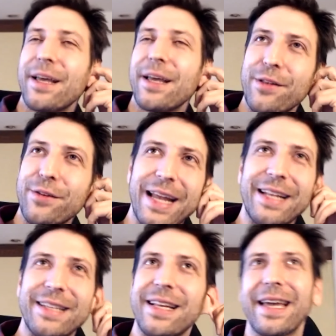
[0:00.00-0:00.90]
things like when you use
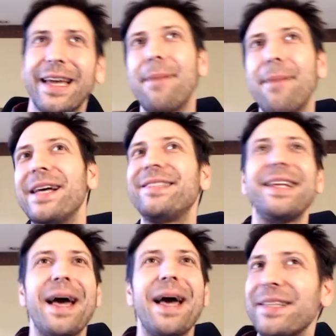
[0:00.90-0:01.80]
data sets like
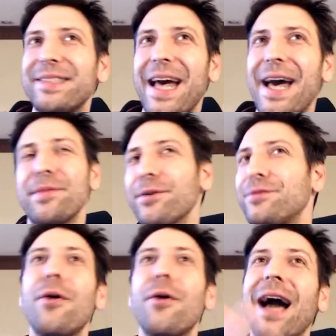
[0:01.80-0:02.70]
MNIST and MNIST-M,
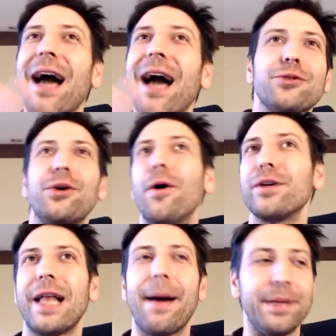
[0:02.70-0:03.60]
there's no actual
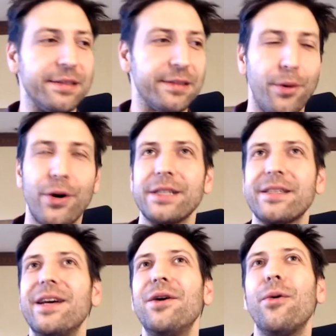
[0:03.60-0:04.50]
overlap in the
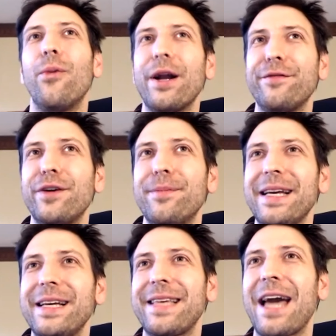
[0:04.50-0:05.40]
supports. One of them
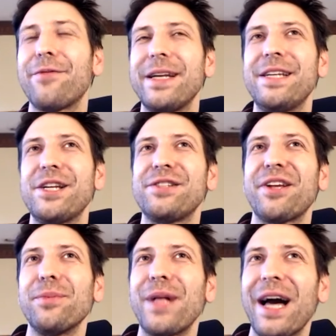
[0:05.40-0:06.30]
is handwritten digits
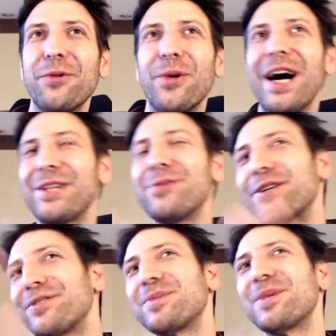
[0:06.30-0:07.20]
that are black and white, and one
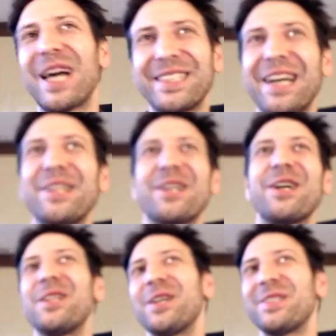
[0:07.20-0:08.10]
of them are like
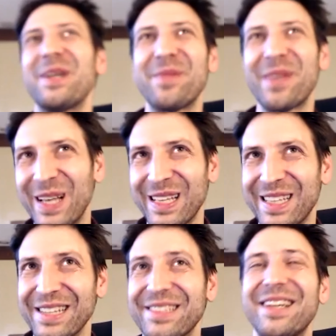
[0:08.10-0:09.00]
Technicolor or something like
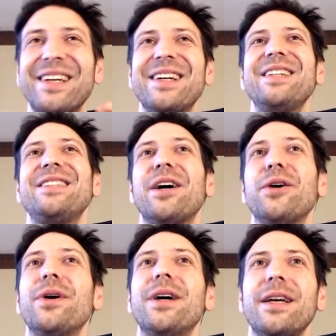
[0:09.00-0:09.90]
this.
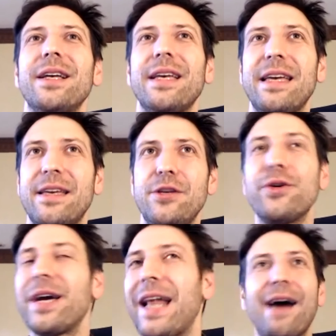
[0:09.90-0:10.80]
So you
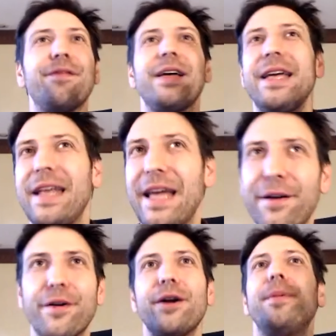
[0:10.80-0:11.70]
could have an
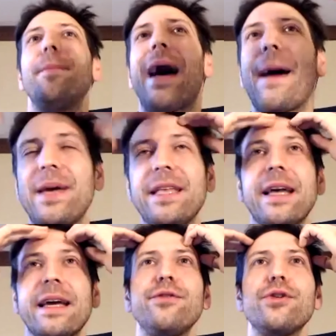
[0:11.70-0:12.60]
invertible mapping
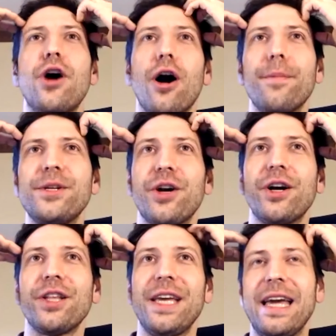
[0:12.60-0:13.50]
that gives you an
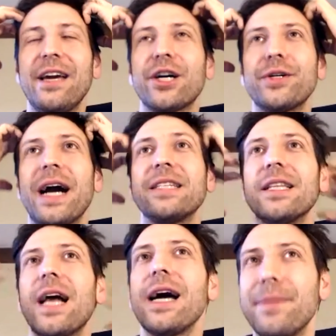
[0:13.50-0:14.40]
arbitrarily incorrect
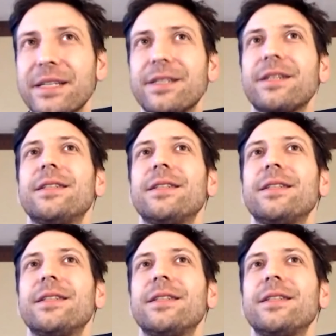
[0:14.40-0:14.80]
alignment.